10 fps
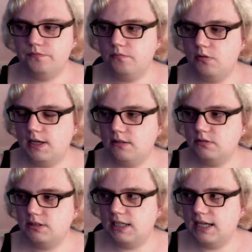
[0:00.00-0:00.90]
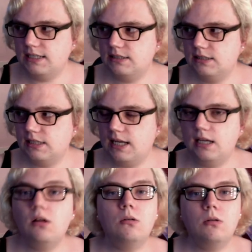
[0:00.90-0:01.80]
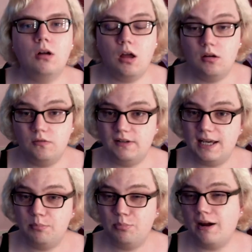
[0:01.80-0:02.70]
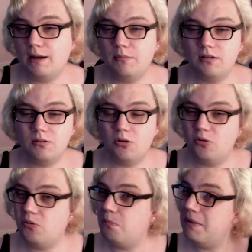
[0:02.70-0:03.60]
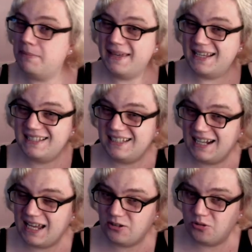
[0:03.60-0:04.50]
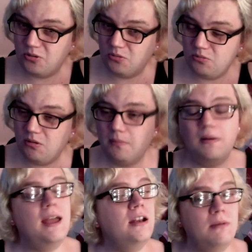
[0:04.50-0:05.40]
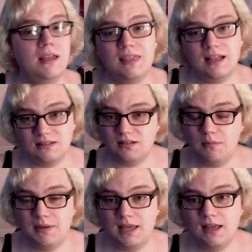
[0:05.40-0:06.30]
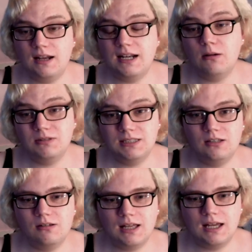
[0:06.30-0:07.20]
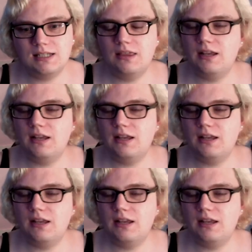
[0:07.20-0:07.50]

What else did I say? Oh, hopefully a Primark haul, maybe a select haul. But anyway, that's going to be it, and I will see you guys in the